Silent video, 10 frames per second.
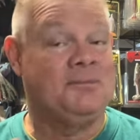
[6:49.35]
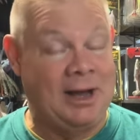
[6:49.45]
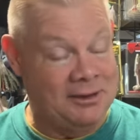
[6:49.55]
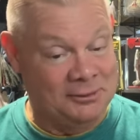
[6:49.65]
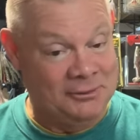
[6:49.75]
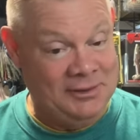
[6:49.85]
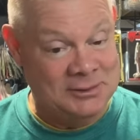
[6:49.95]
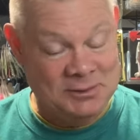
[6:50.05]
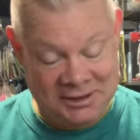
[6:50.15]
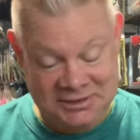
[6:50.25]
I don't know if that
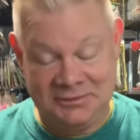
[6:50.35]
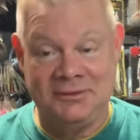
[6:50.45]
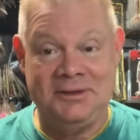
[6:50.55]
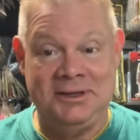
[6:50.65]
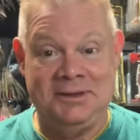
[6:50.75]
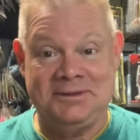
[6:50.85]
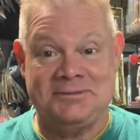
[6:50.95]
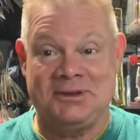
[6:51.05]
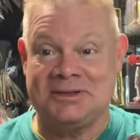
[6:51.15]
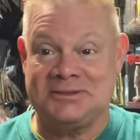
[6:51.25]
was because of the videos
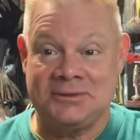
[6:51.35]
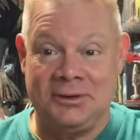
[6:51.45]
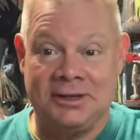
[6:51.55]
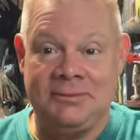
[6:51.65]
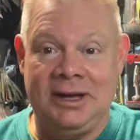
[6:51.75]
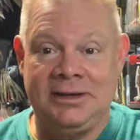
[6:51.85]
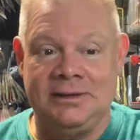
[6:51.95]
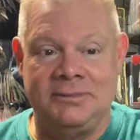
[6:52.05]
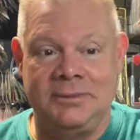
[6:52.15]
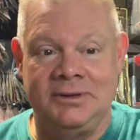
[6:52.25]
and because of talking about it,
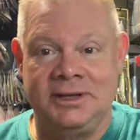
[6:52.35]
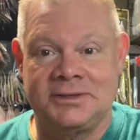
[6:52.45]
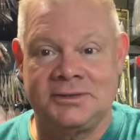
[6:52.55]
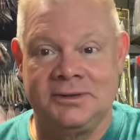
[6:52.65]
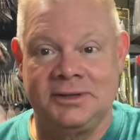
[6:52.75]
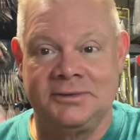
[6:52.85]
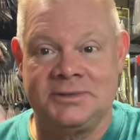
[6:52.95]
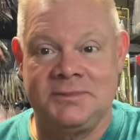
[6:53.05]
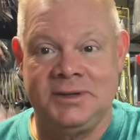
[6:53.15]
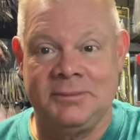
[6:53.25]
and maybe they saw that it
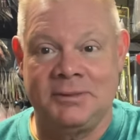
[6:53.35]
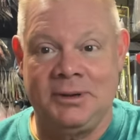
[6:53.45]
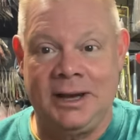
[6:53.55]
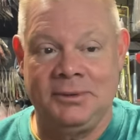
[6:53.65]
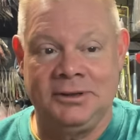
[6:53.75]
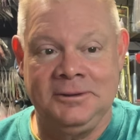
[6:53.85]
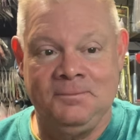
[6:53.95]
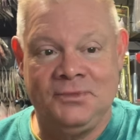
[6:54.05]
was becoming popular.